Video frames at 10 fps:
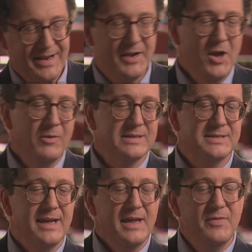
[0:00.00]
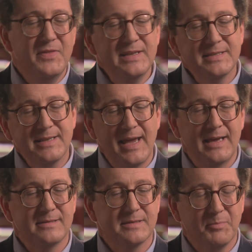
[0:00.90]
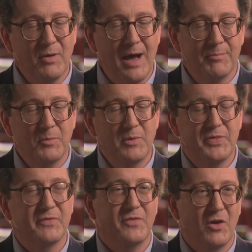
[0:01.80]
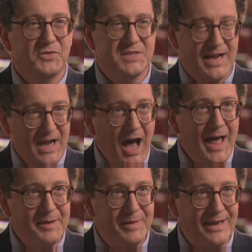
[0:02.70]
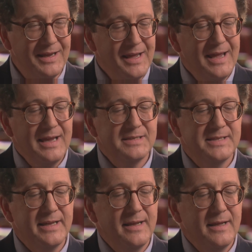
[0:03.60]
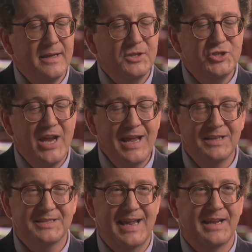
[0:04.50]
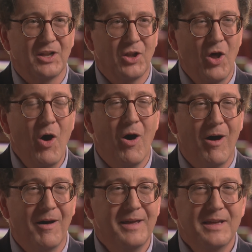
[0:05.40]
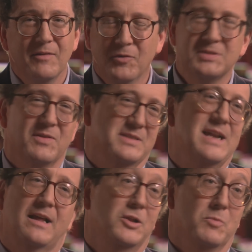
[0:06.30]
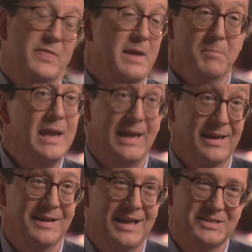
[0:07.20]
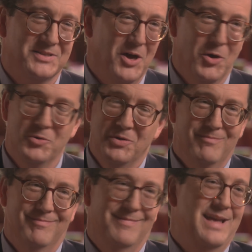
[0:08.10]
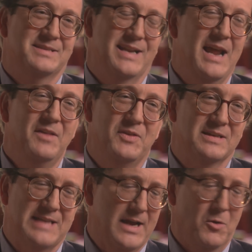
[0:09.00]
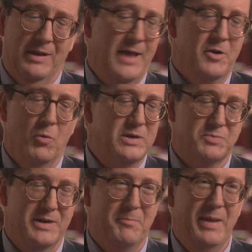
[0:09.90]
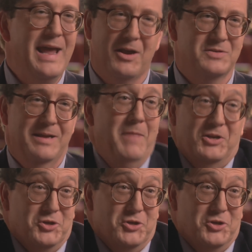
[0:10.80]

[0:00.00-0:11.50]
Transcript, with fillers: Now notice, in this case, the problem with the false dichotomy is that chance and law first of all, it's not clear what they mean. And so as an atheist, I go, well, I don't know which one to pick because I'm not